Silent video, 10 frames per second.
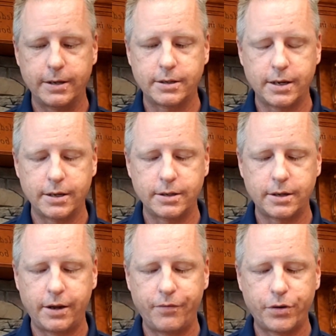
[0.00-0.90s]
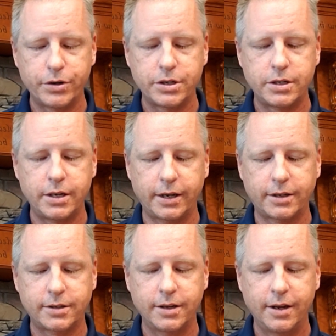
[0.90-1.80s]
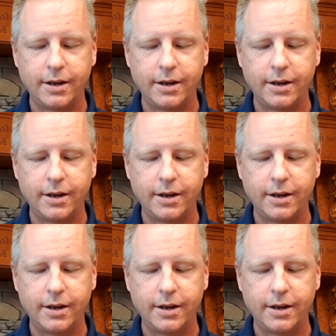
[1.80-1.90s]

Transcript: it says in verse 6,